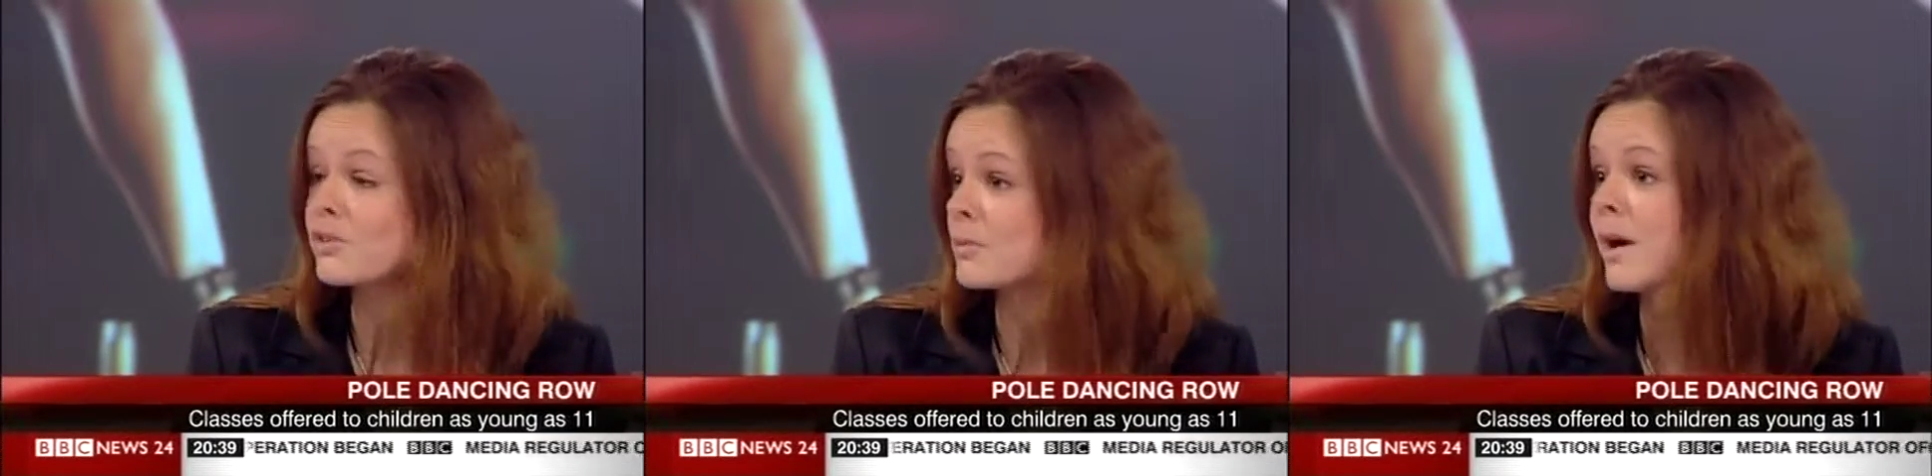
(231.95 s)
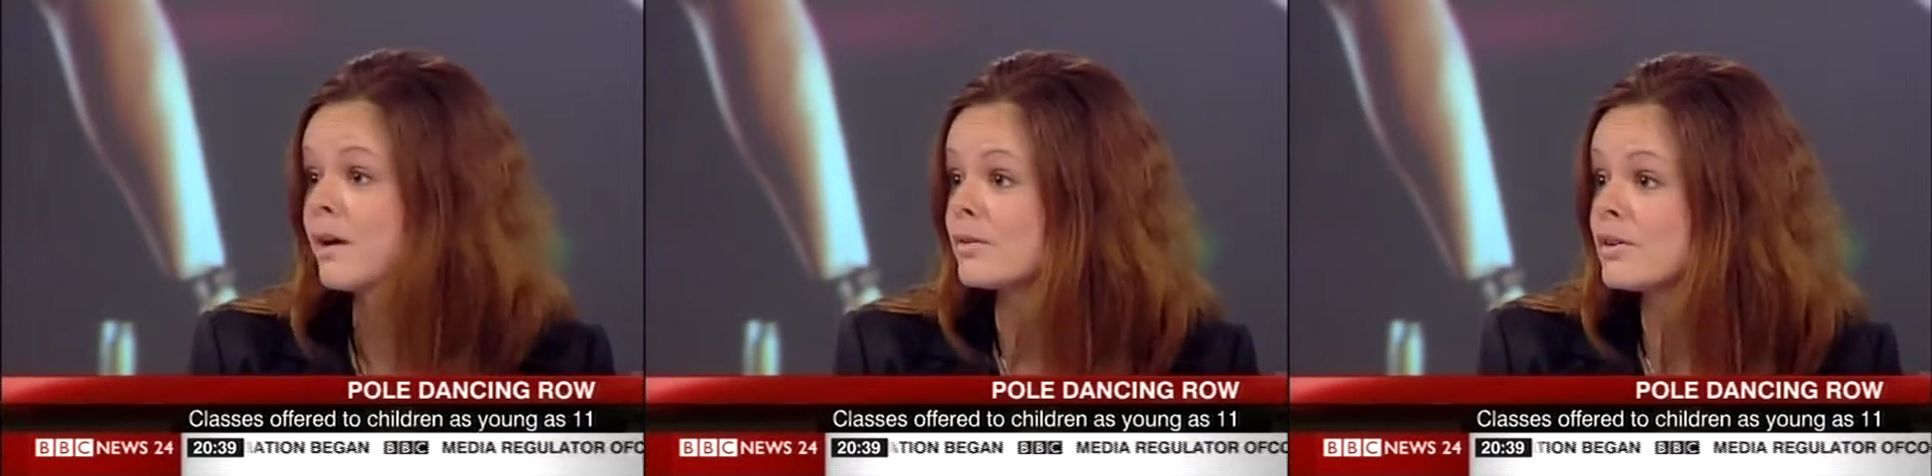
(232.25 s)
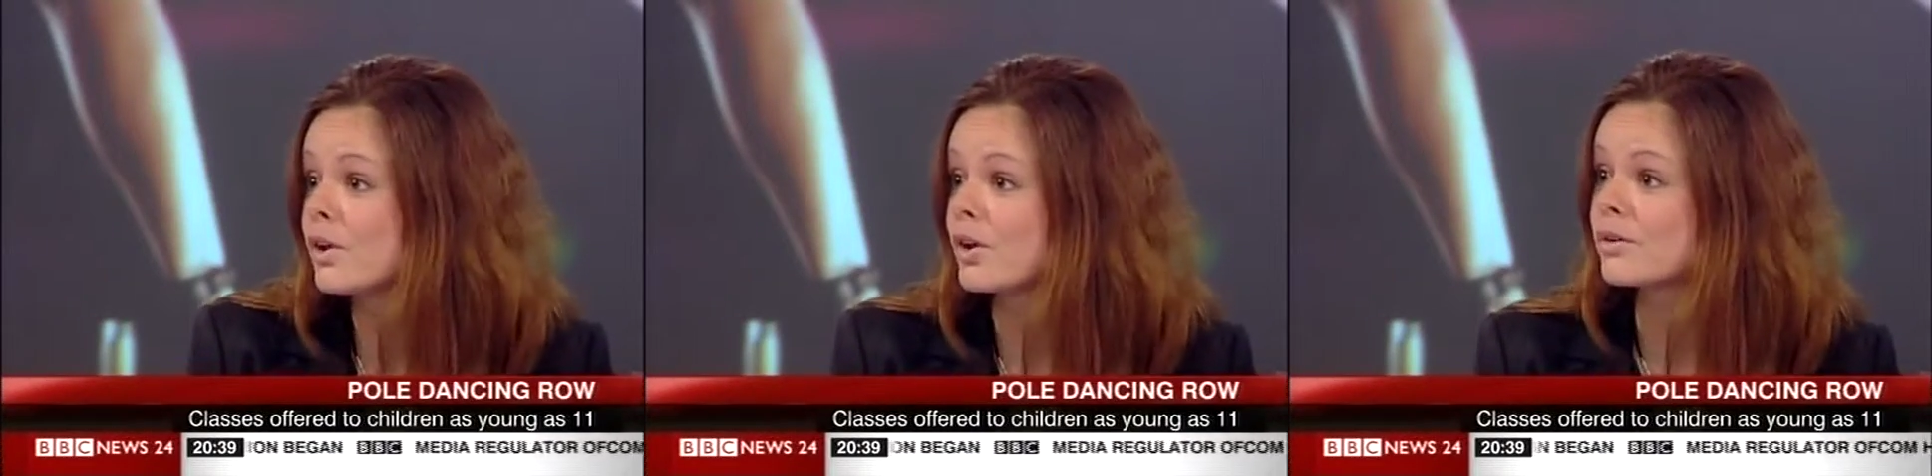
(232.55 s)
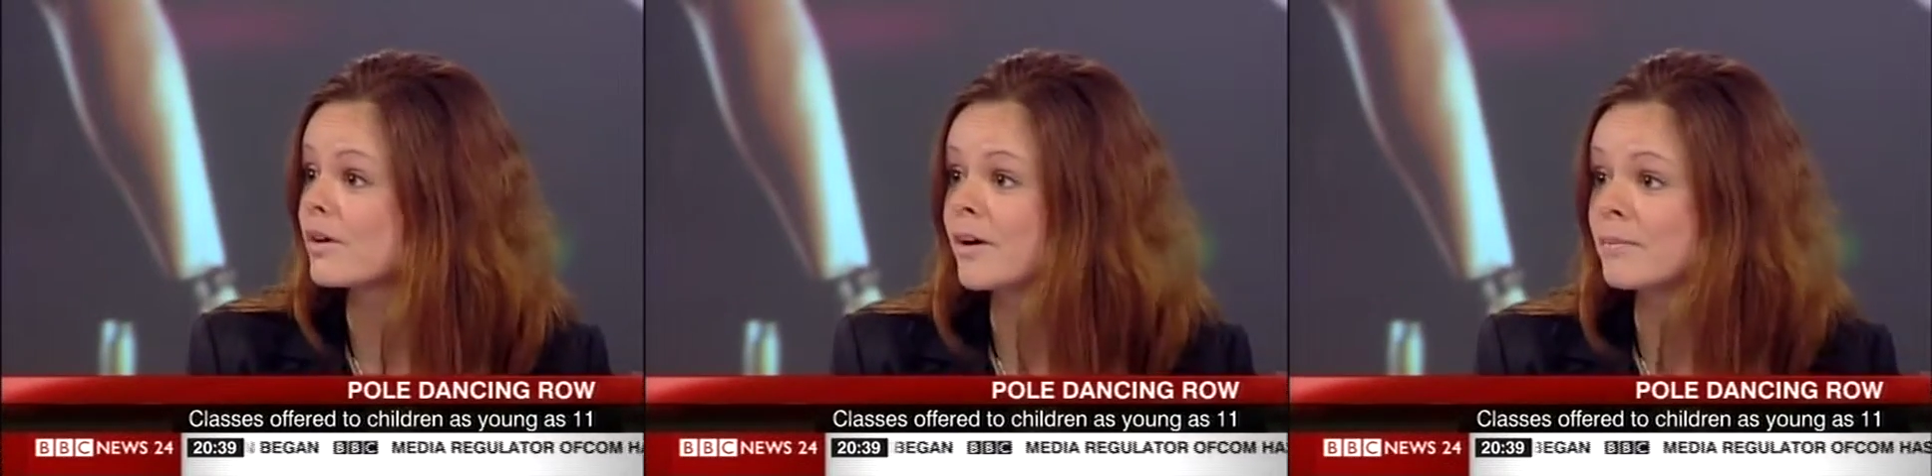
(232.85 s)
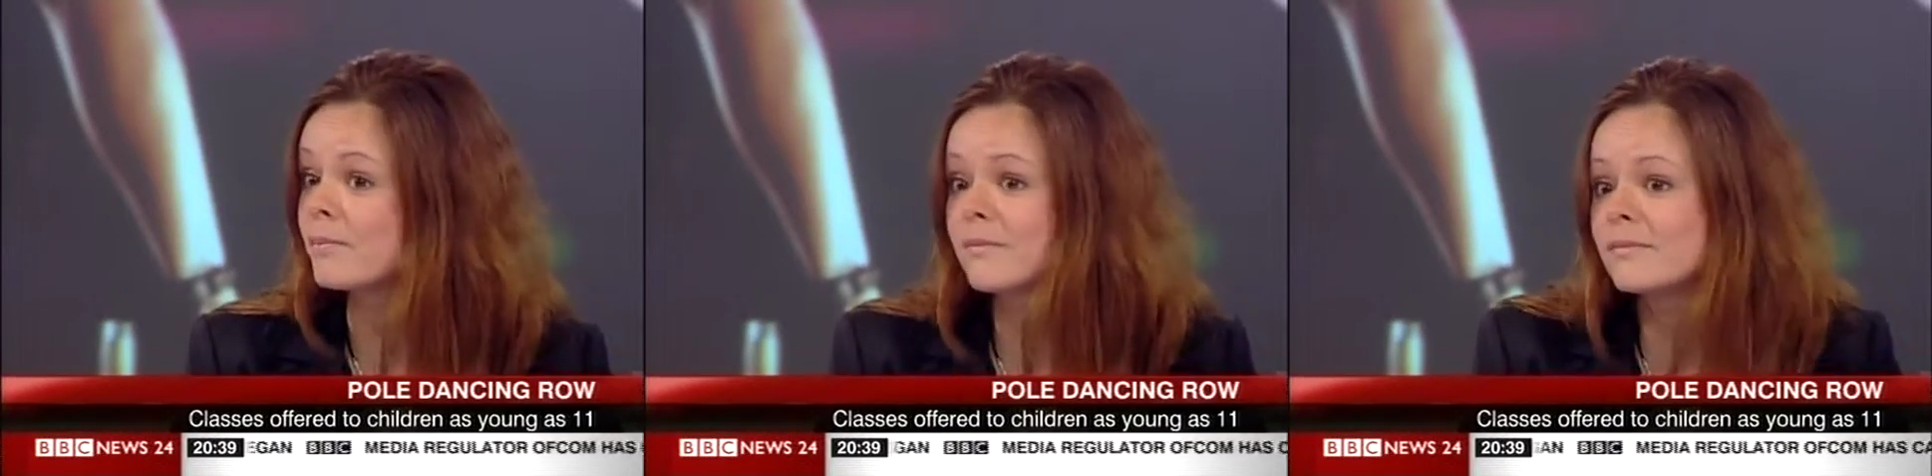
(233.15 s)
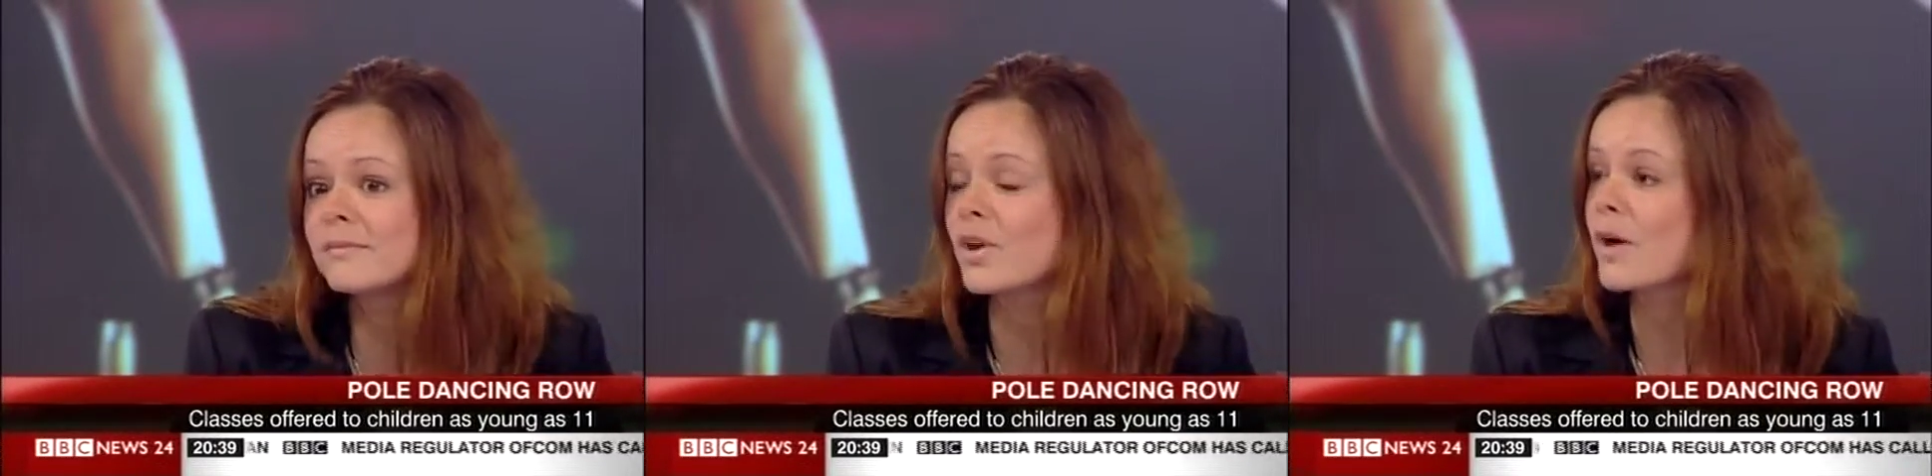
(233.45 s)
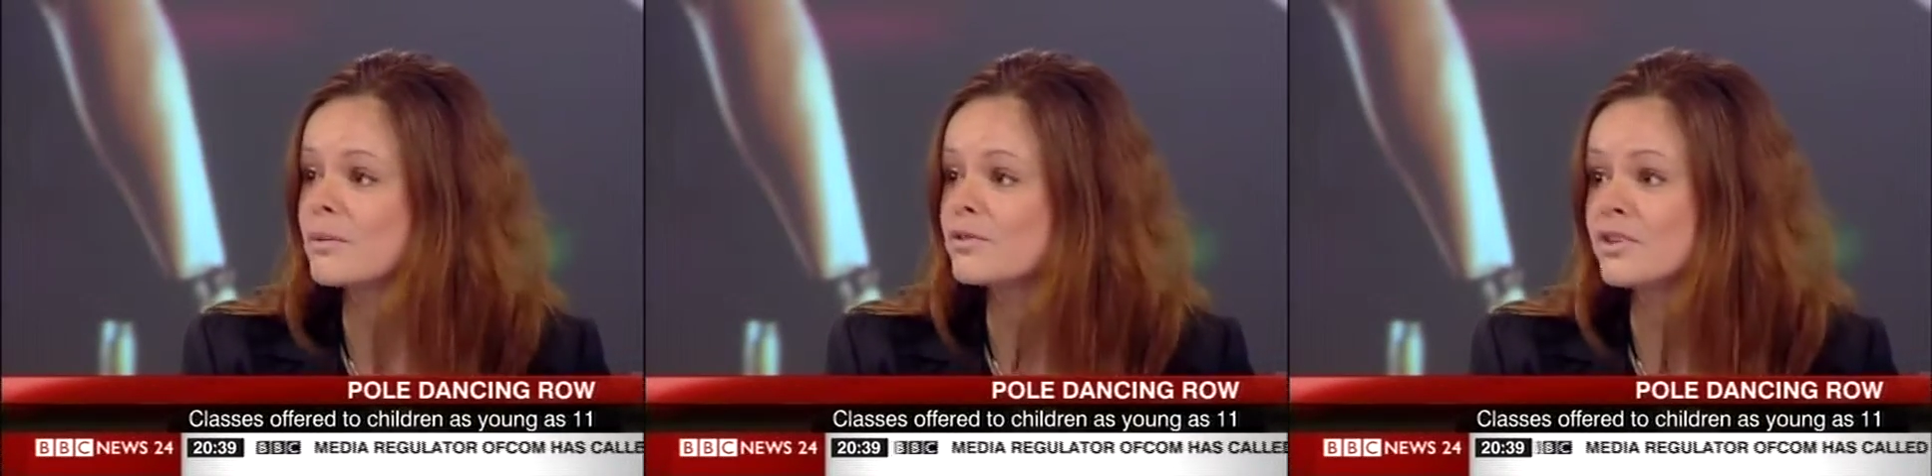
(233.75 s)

about, come and see.